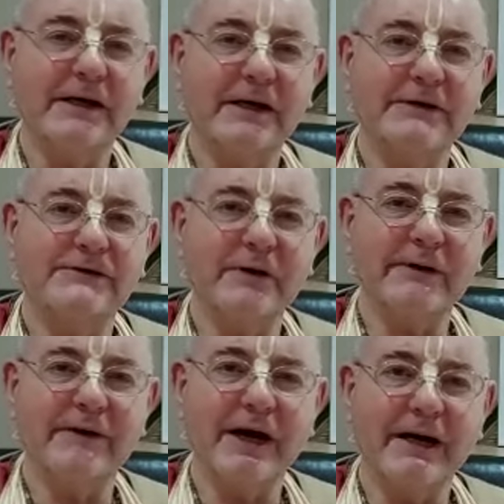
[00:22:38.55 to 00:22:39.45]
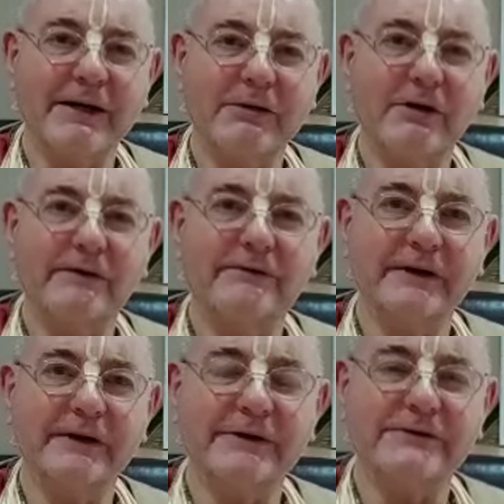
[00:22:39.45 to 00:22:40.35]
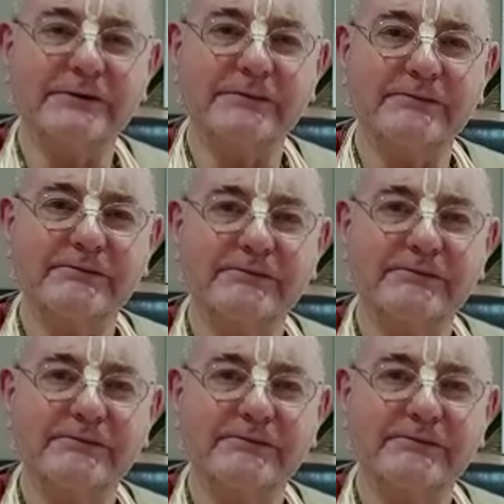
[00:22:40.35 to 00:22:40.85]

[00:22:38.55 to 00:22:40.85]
unless you have higher qualification.